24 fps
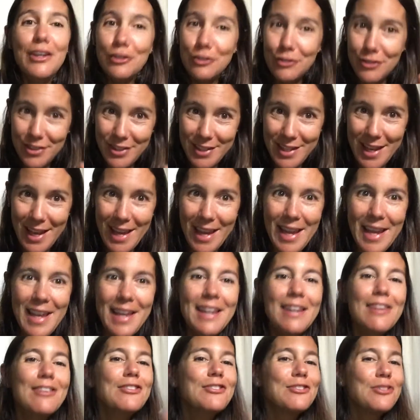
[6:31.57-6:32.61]

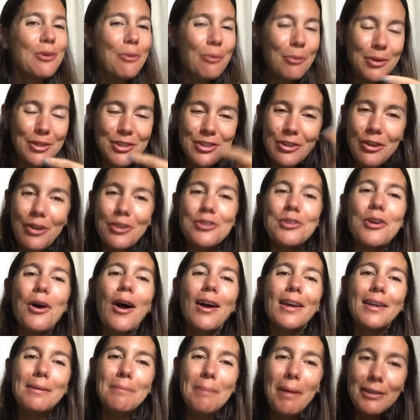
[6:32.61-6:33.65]
see? So we start
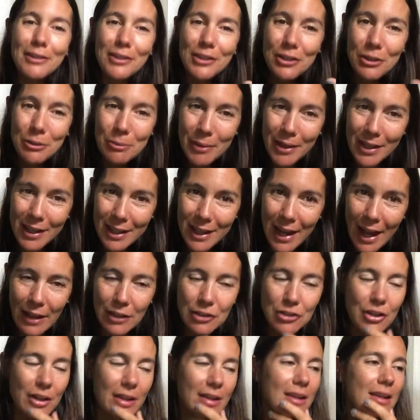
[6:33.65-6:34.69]
talking about the human
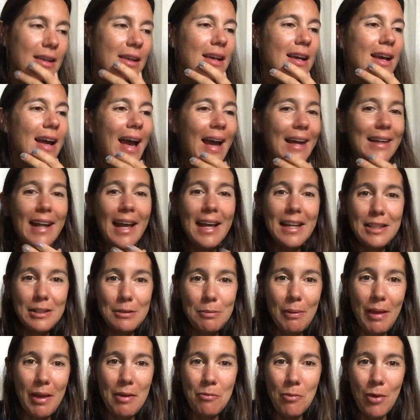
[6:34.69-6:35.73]
connection and I
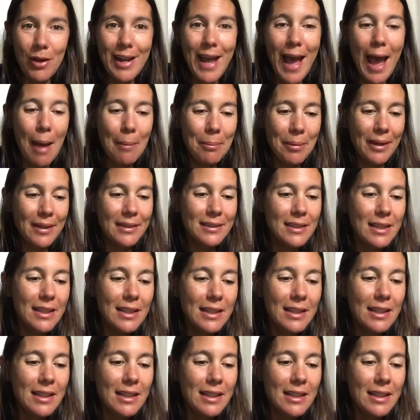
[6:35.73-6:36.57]
explain what happened.